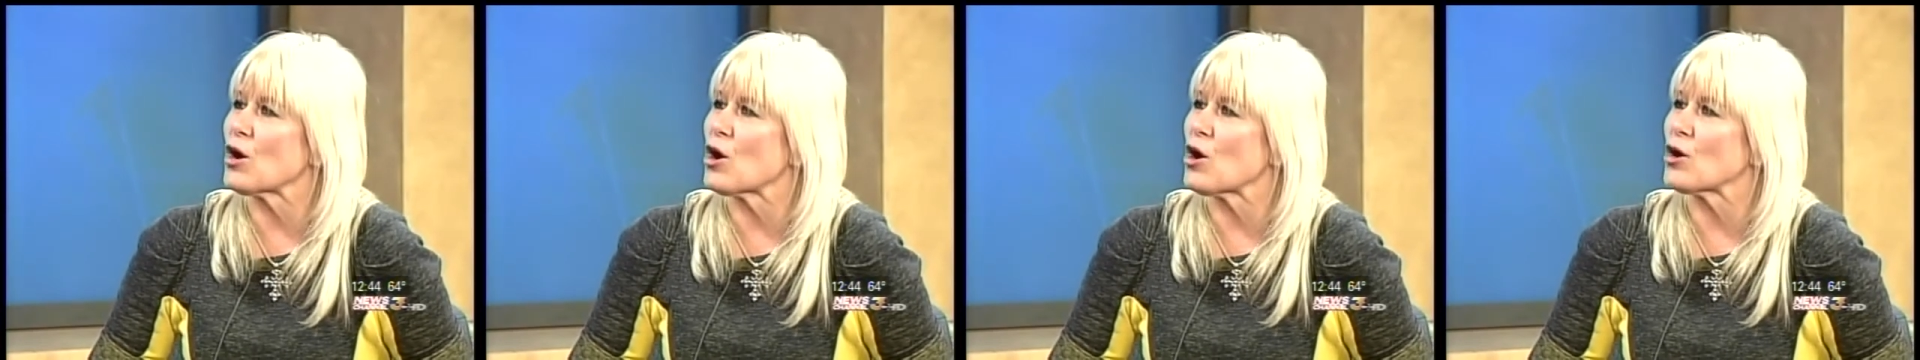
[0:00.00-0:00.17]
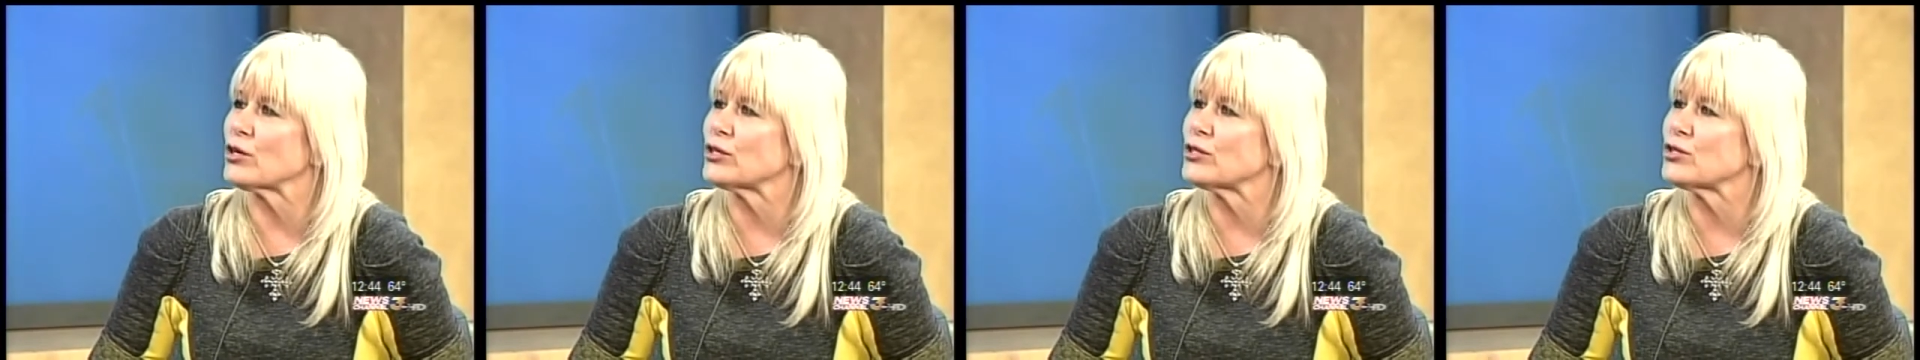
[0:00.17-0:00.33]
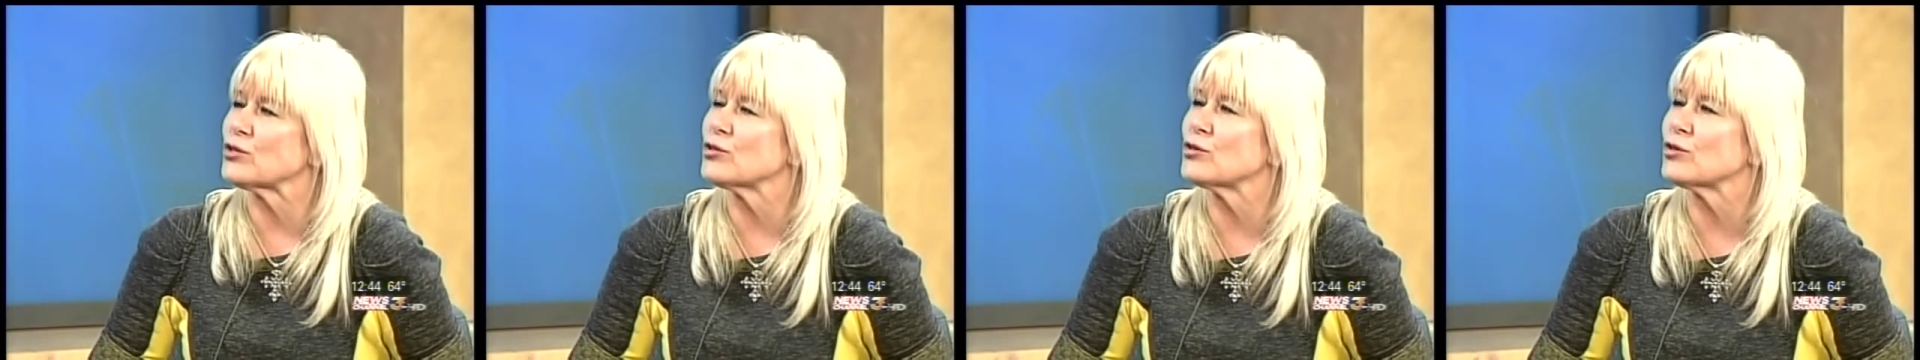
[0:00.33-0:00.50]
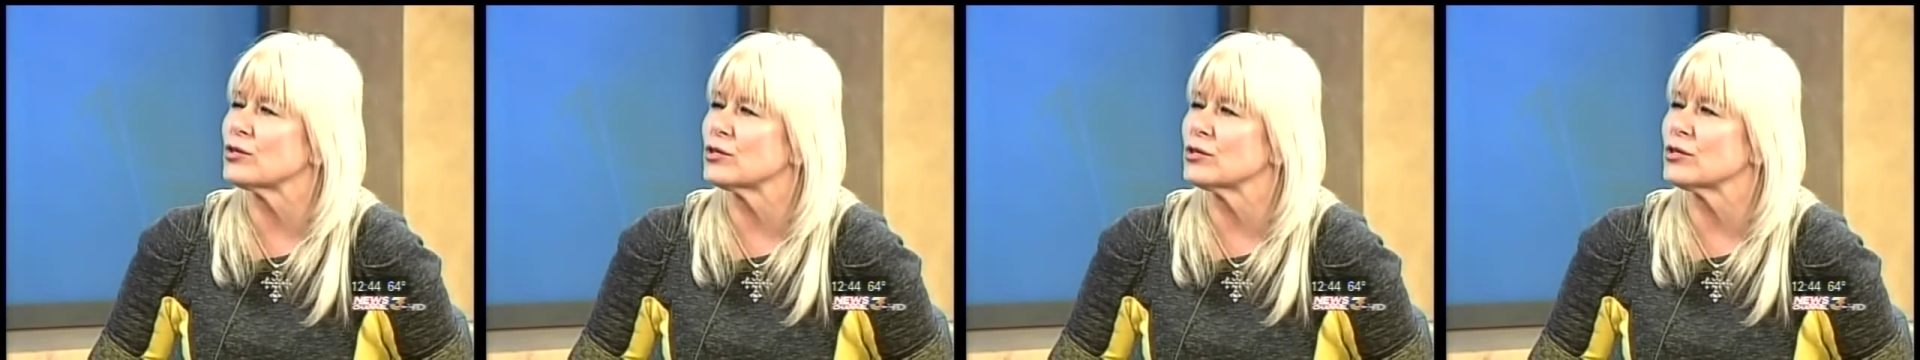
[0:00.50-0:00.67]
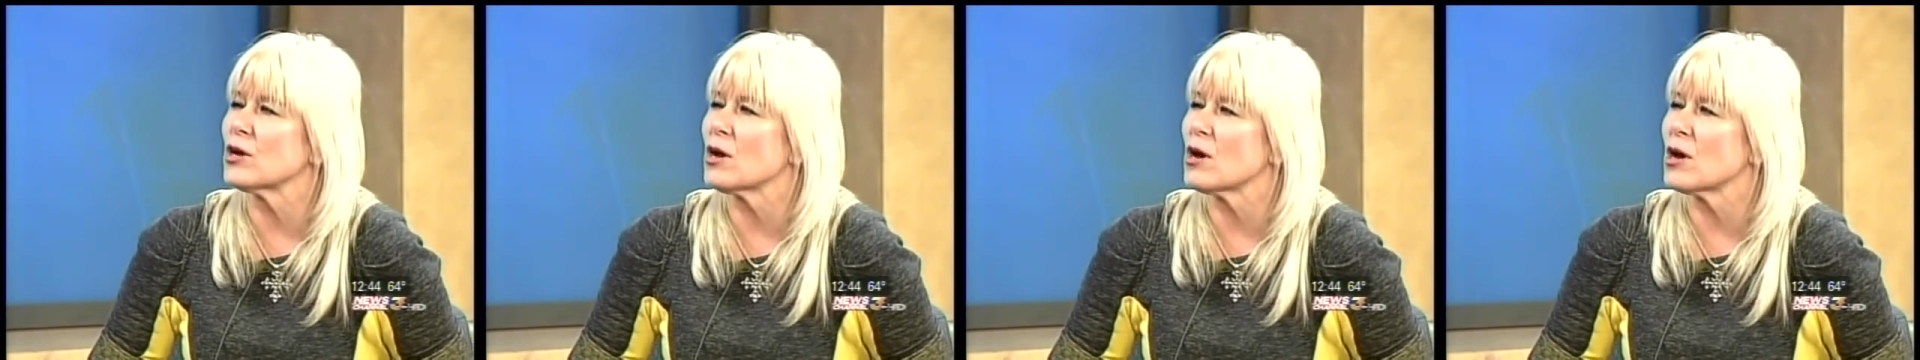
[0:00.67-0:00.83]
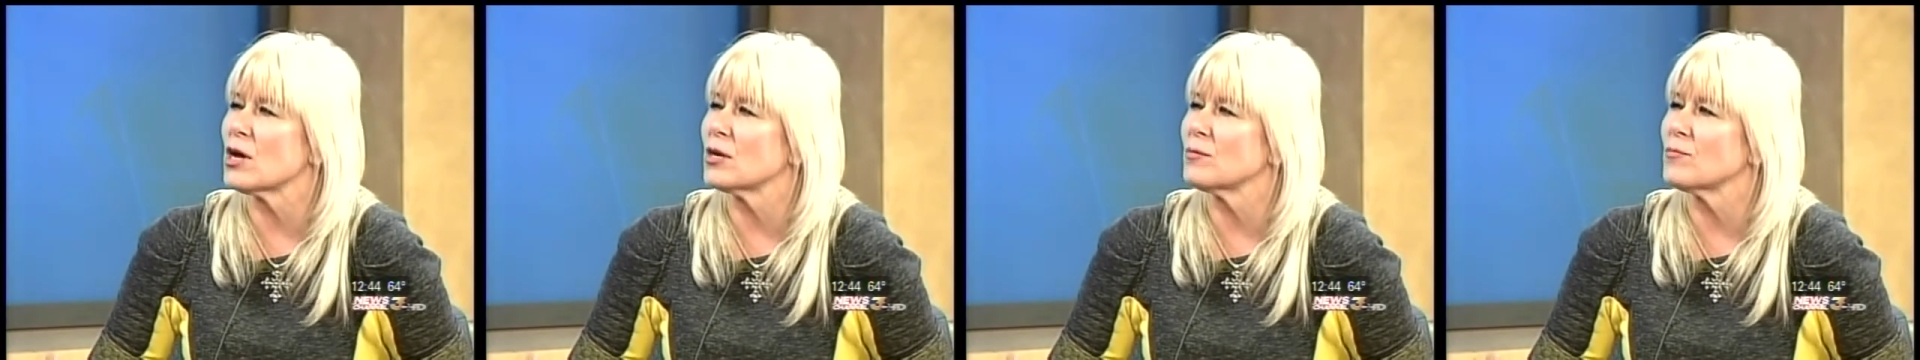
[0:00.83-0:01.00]
are turned
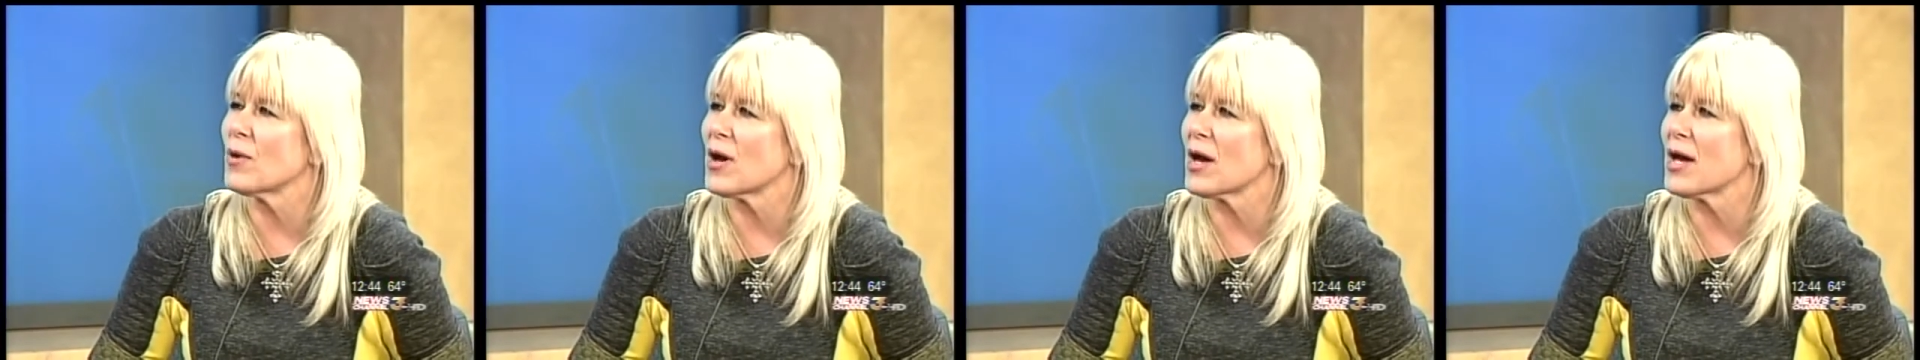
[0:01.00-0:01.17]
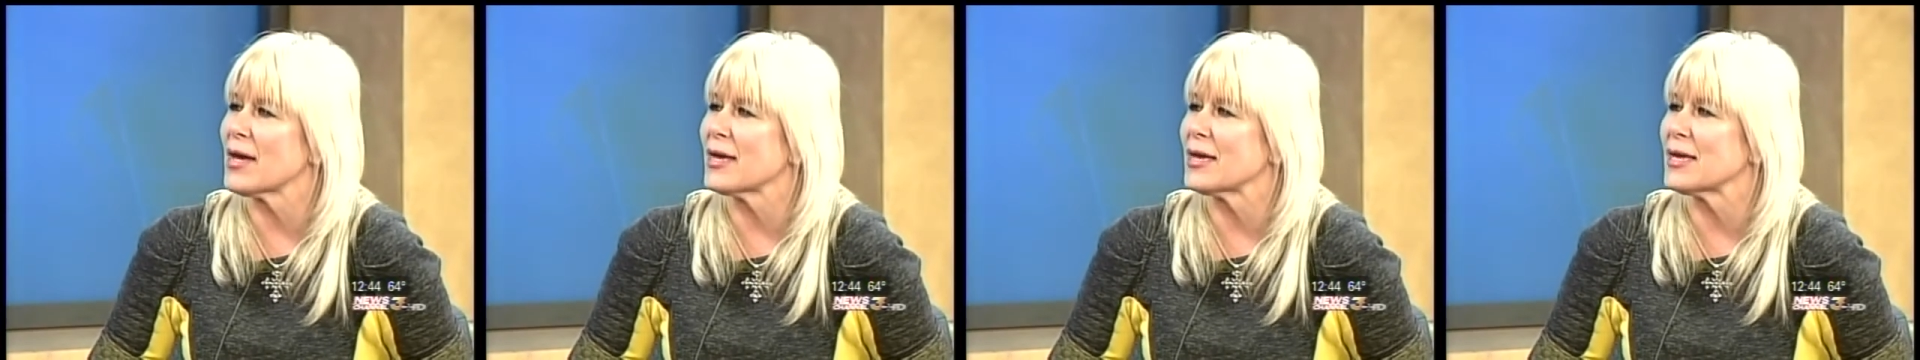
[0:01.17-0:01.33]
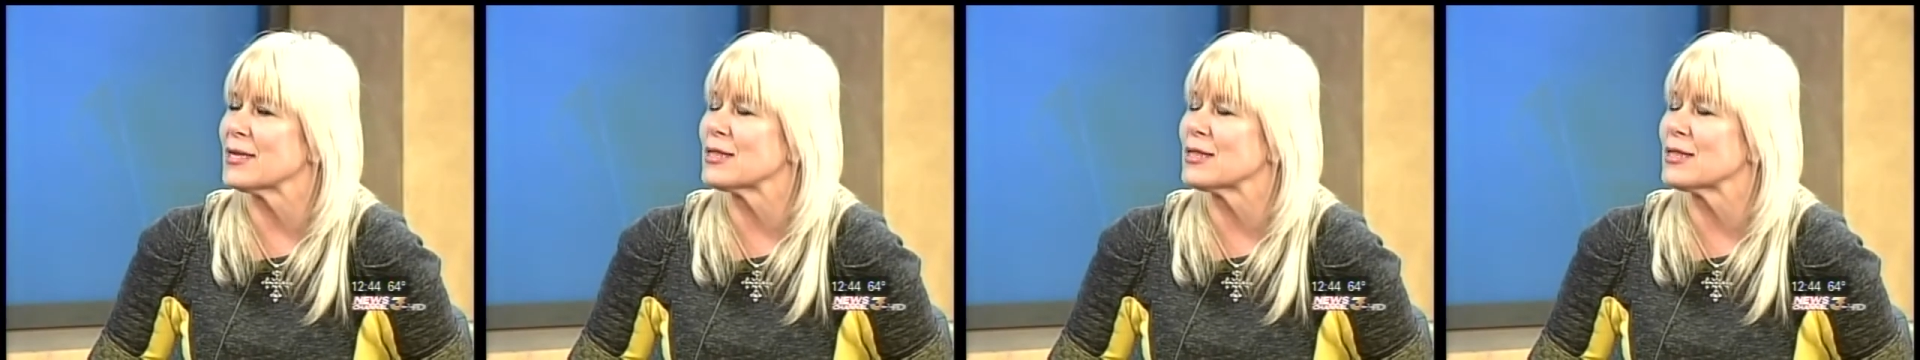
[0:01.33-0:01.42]
on by